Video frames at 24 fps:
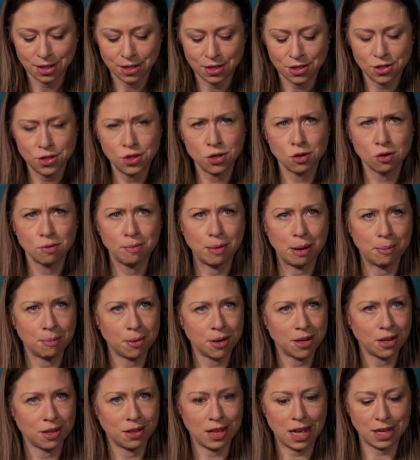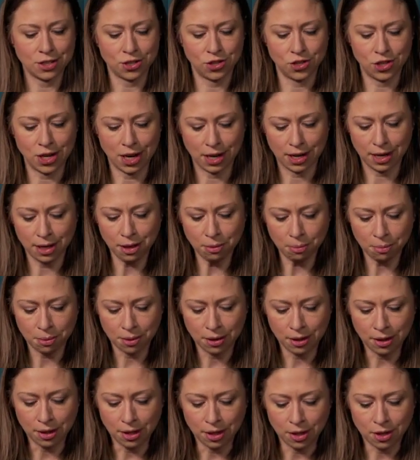Do you remember your last checkup?
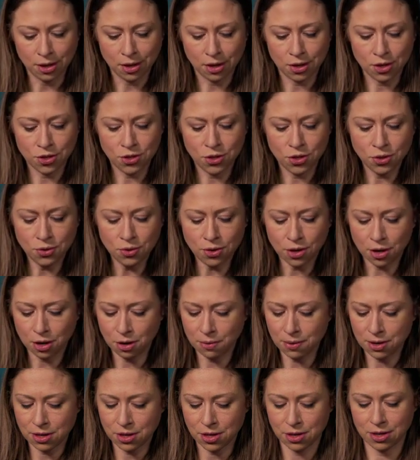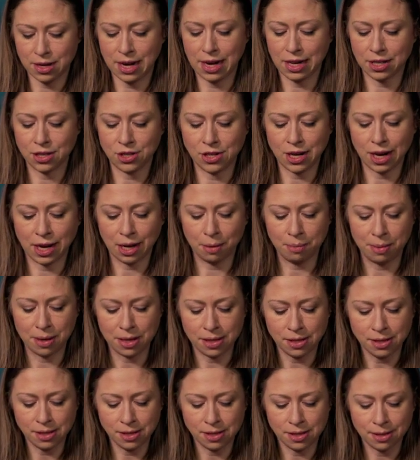Or do you know when your next checkup
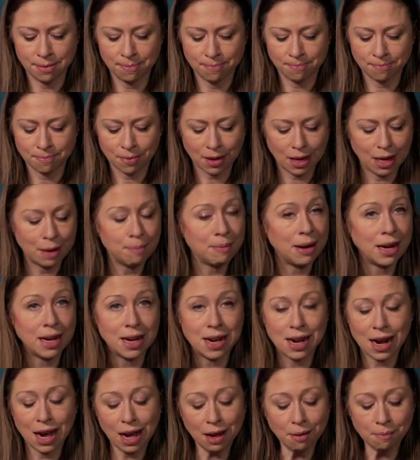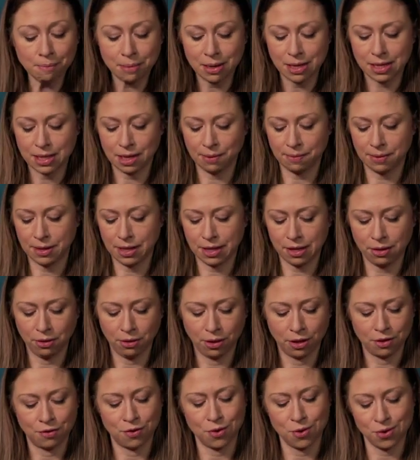is? It may not be something you
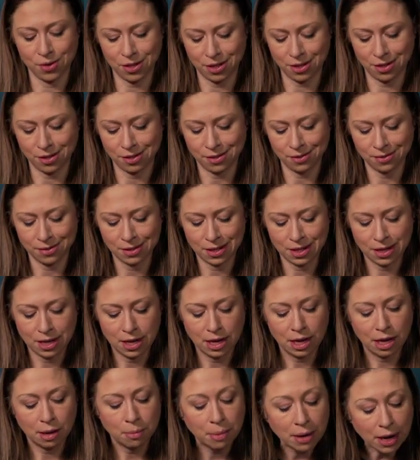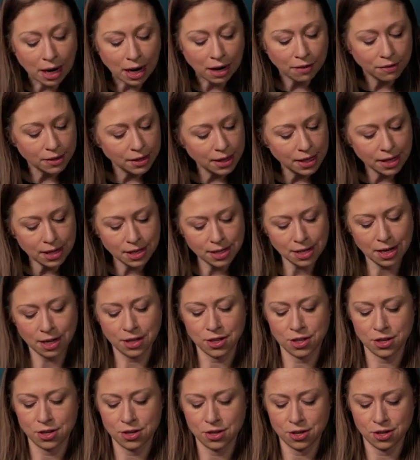look forward to, but everything a
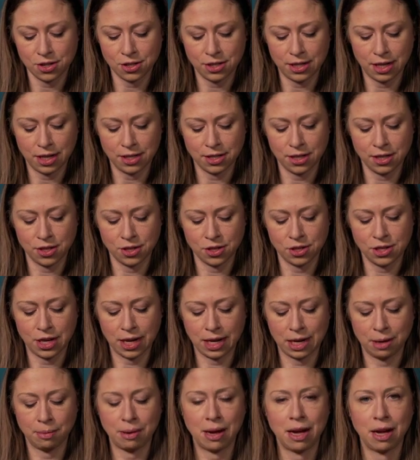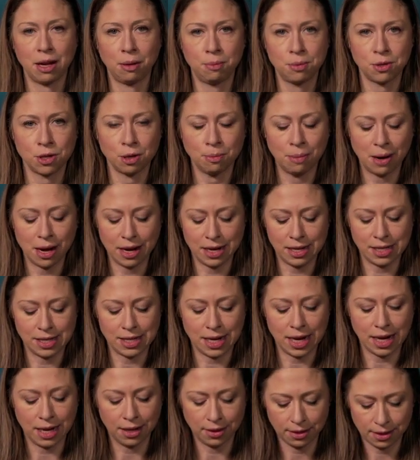doctor or nurse does at your checkup helps your body
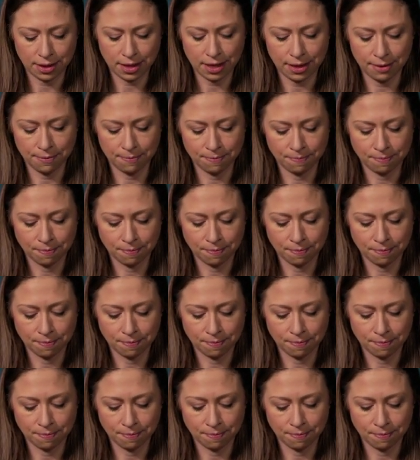stay healthy.